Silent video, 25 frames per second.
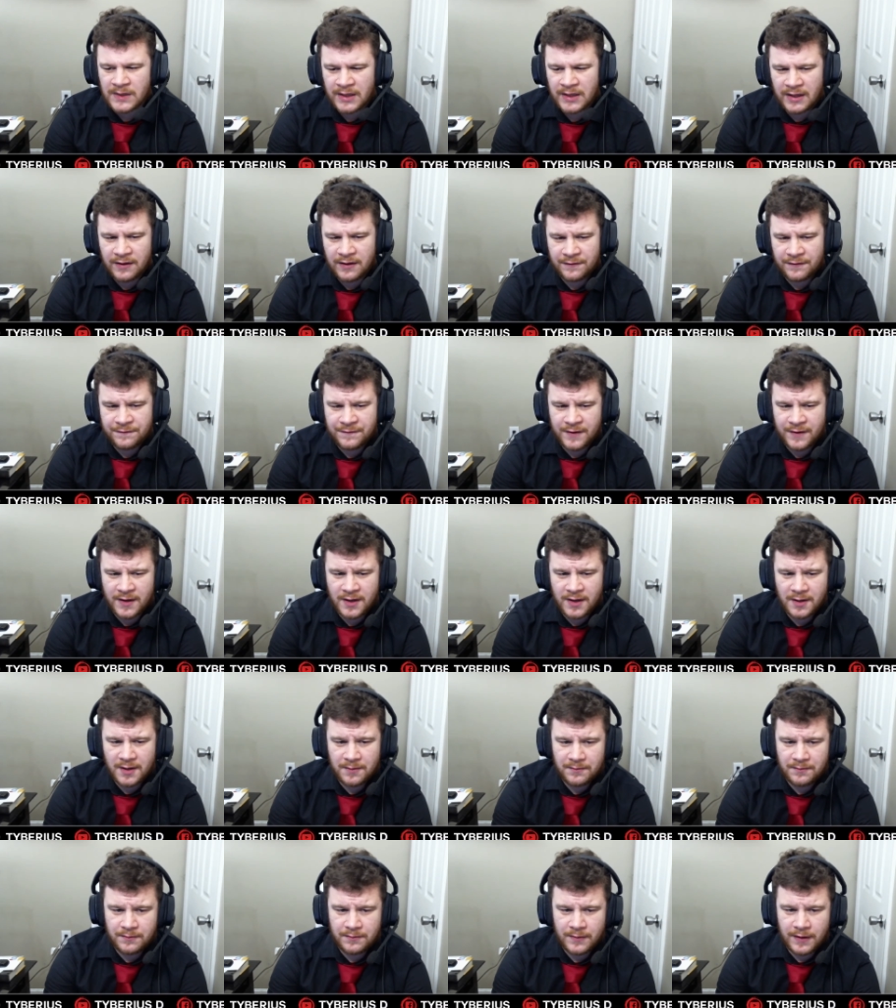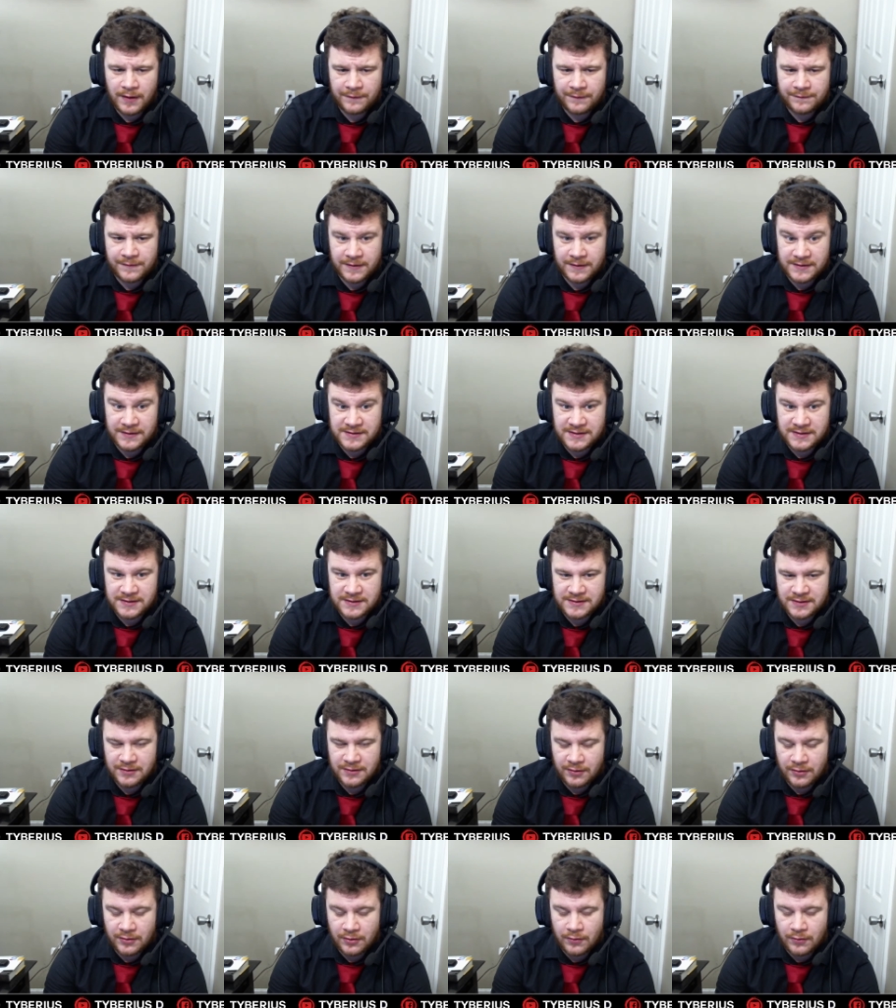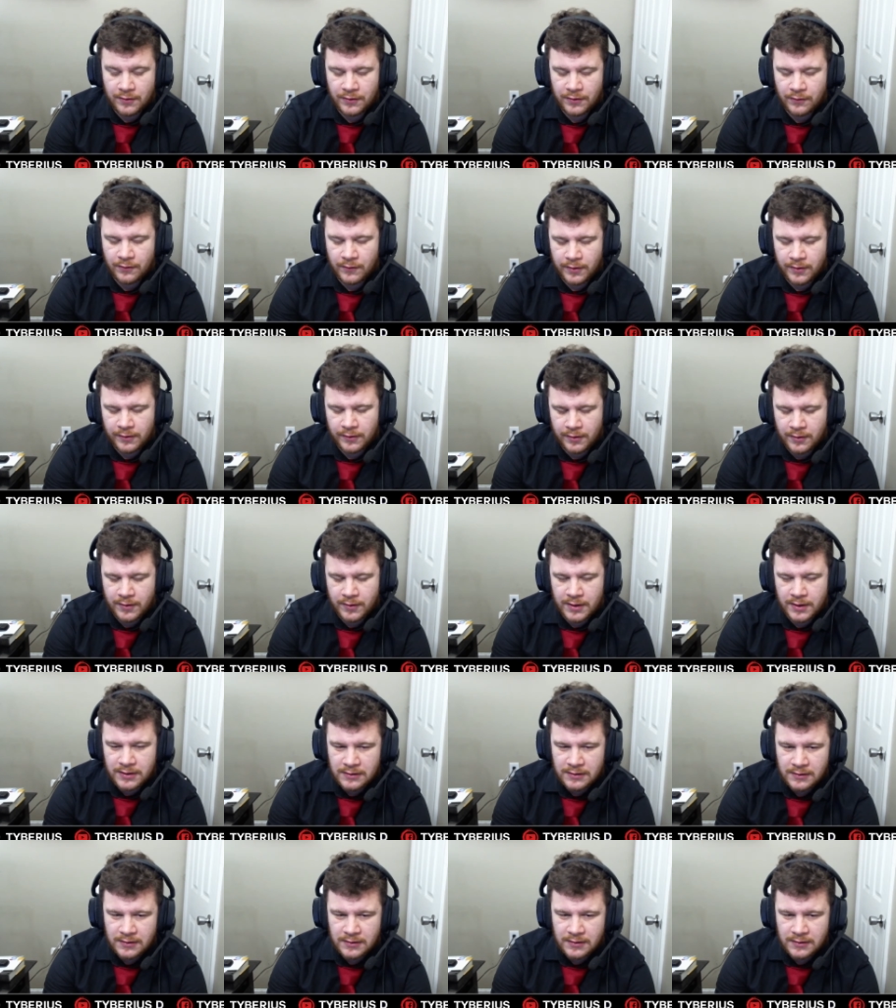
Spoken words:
if things continue to going the way they're going.